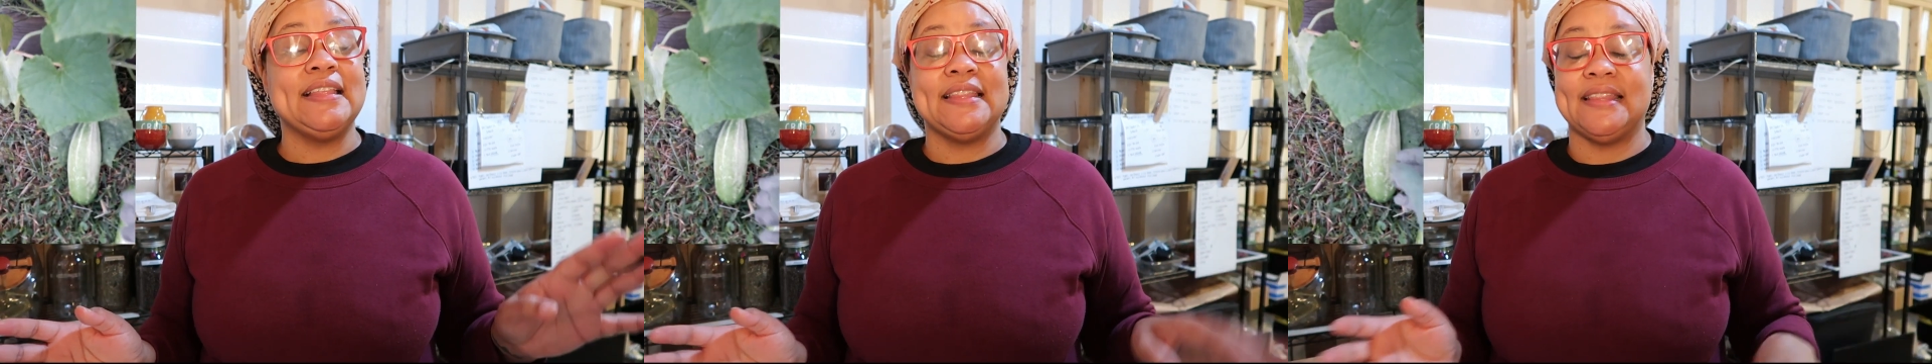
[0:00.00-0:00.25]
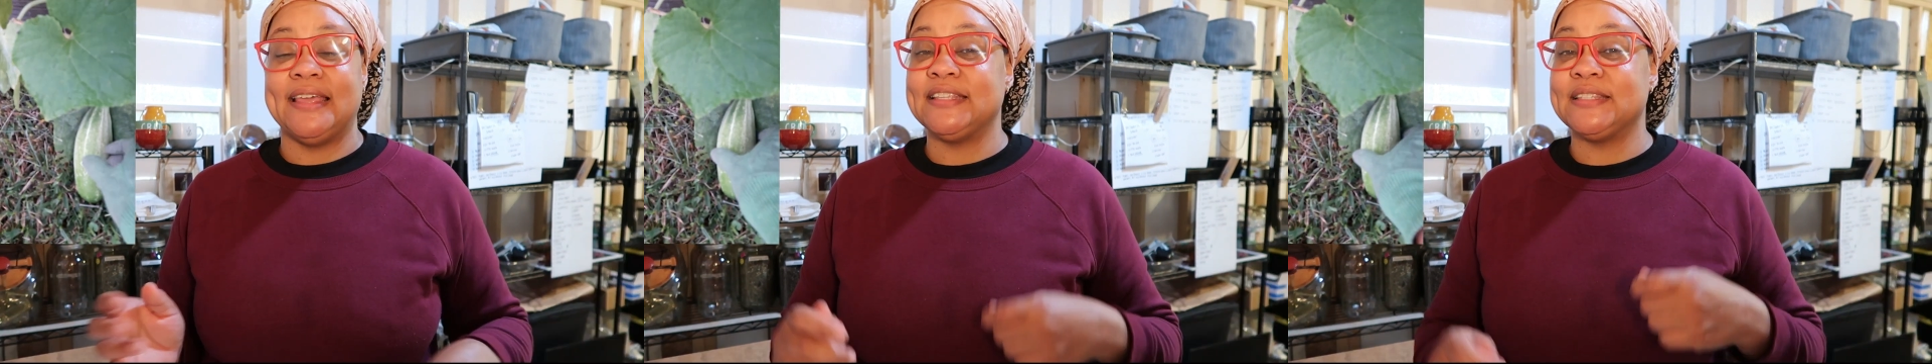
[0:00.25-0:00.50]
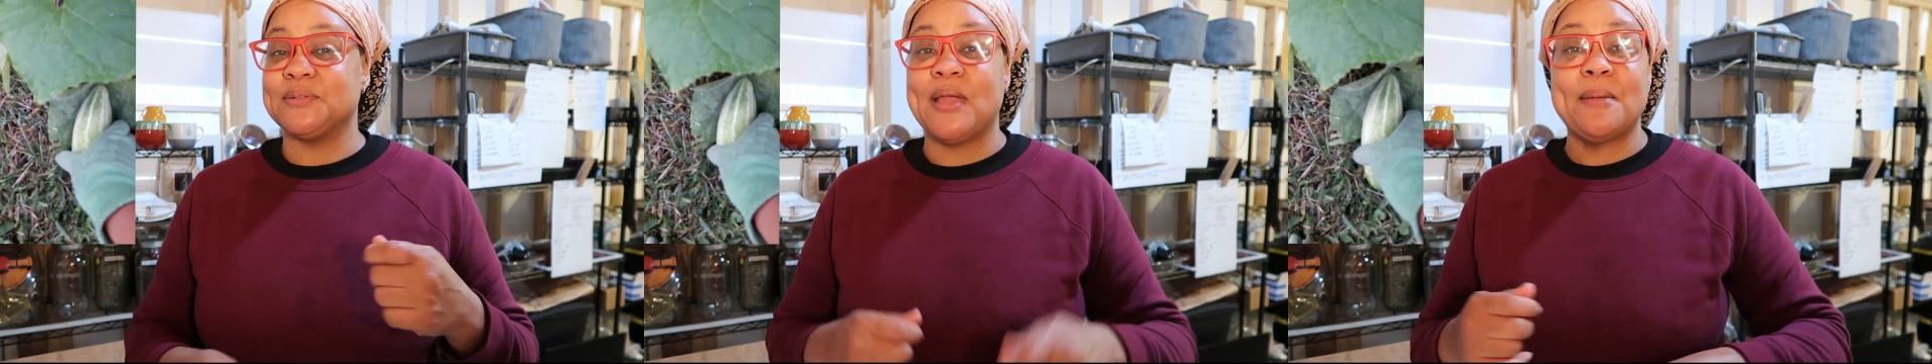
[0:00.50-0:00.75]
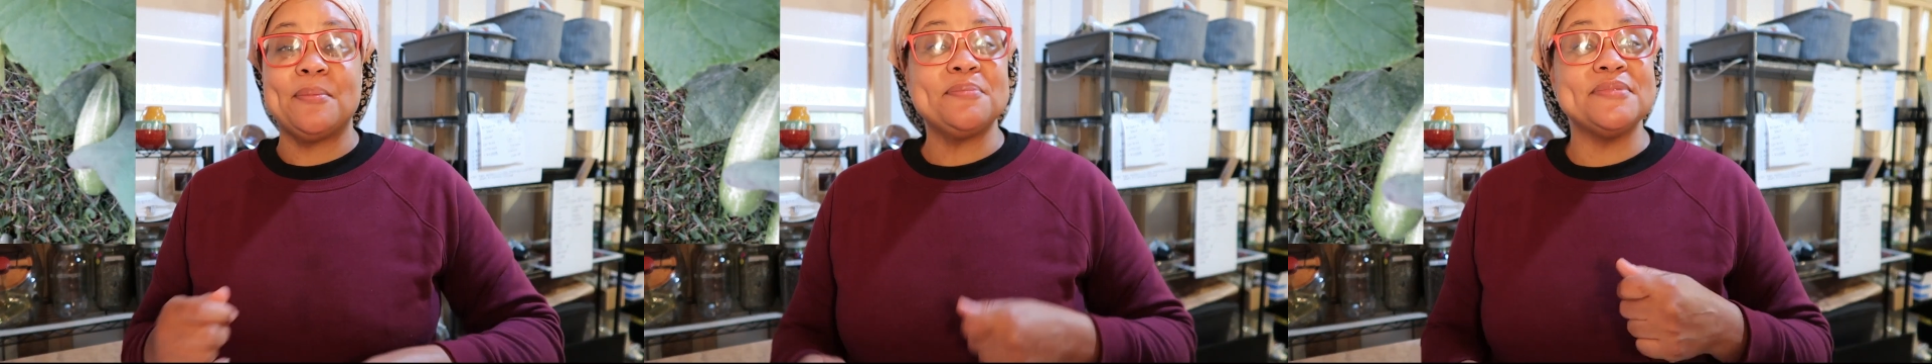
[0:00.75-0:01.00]
Let's
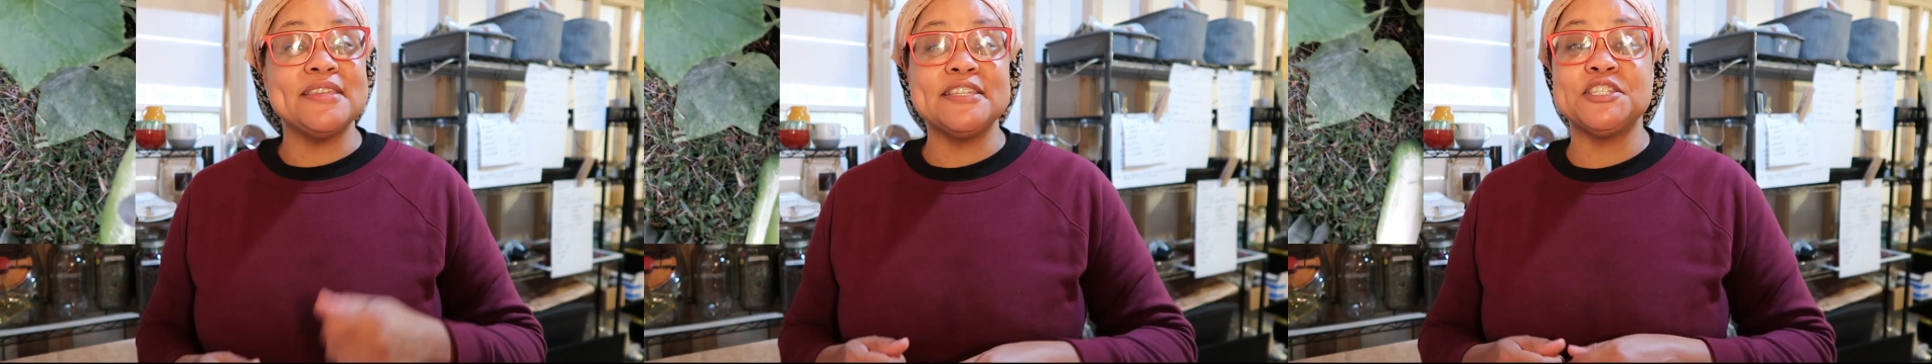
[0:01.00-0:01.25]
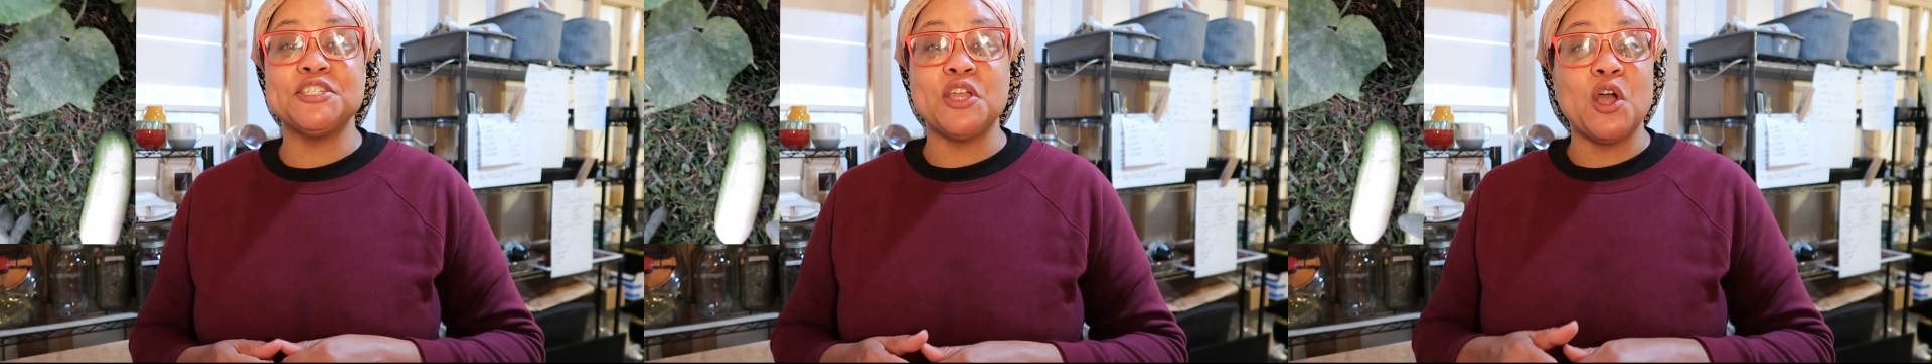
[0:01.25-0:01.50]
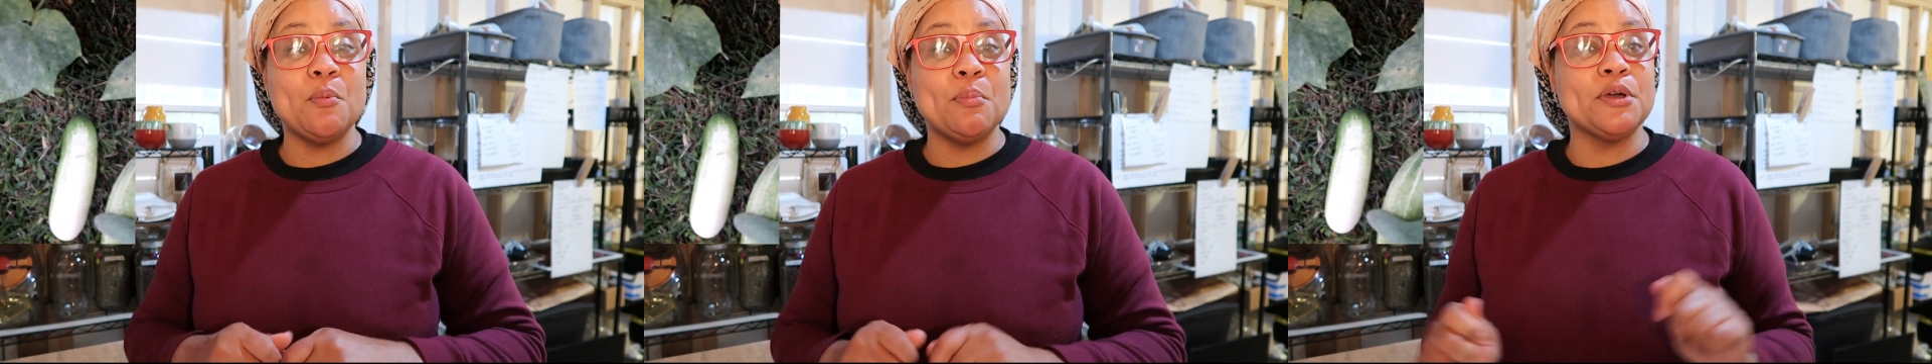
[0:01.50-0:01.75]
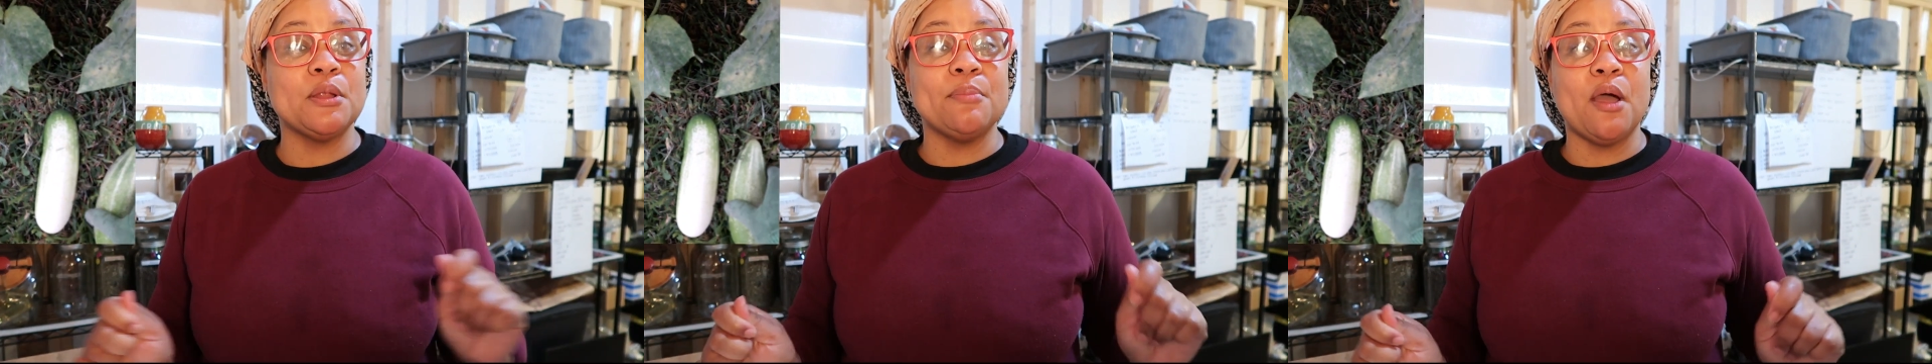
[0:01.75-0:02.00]
wrap up this show,
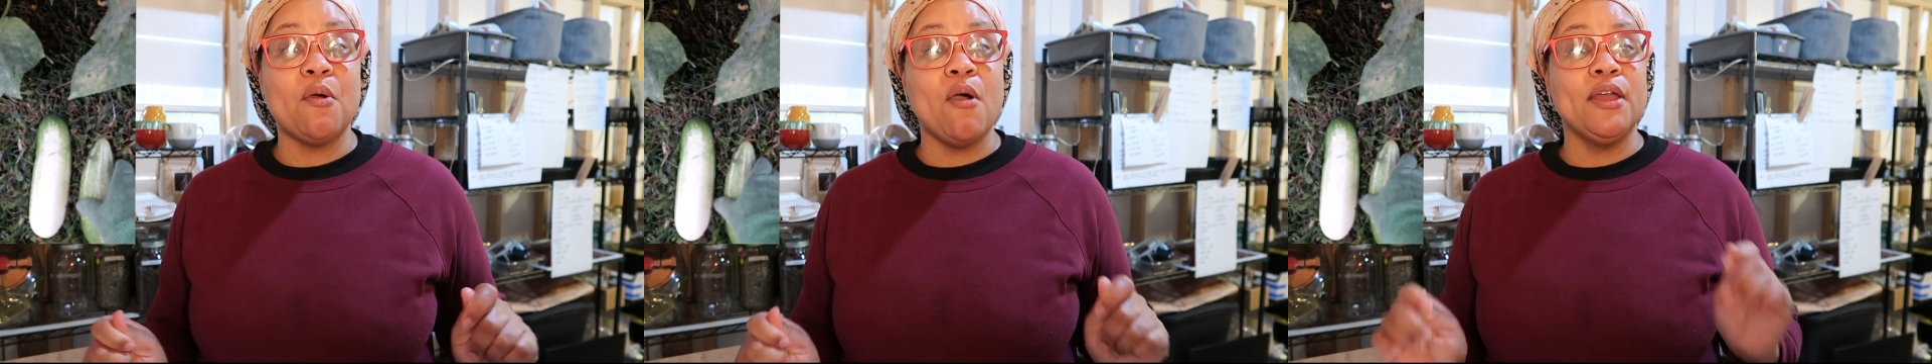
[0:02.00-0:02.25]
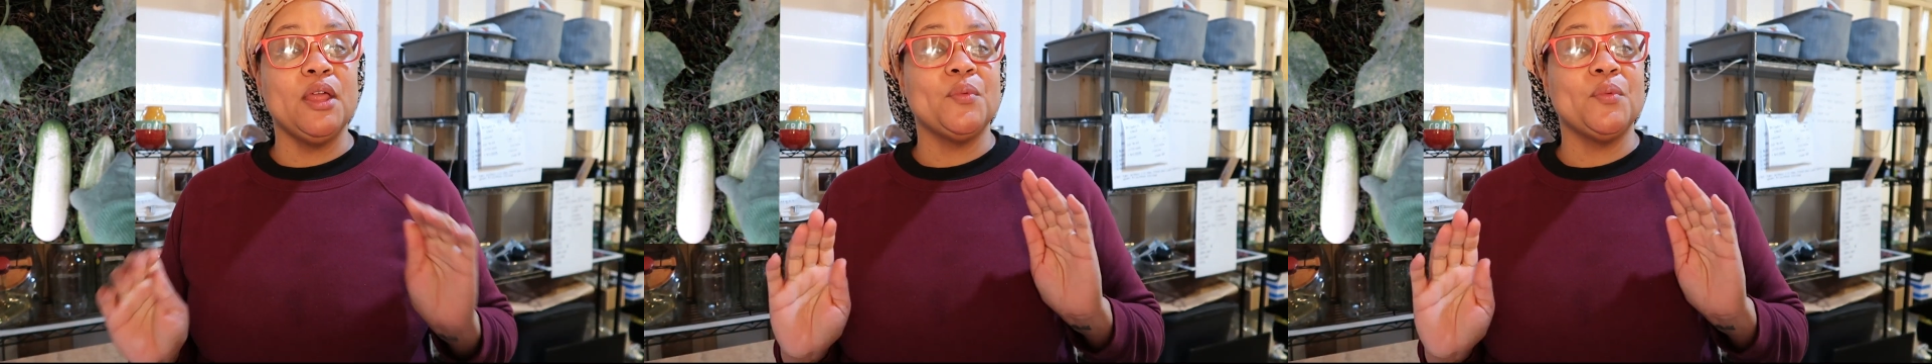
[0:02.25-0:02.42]
put a bow on it.